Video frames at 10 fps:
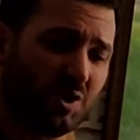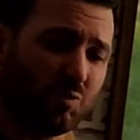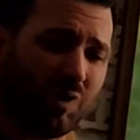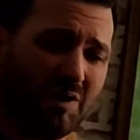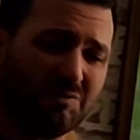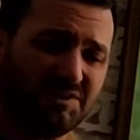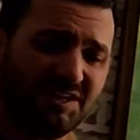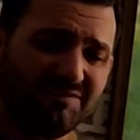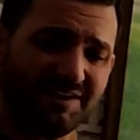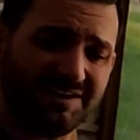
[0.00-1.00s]
why would she
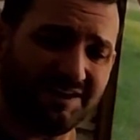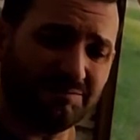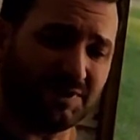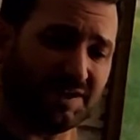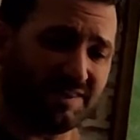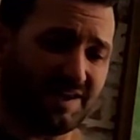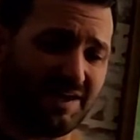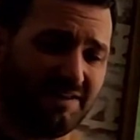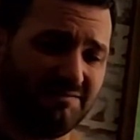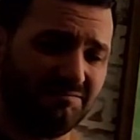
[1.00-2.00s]
have a name like that?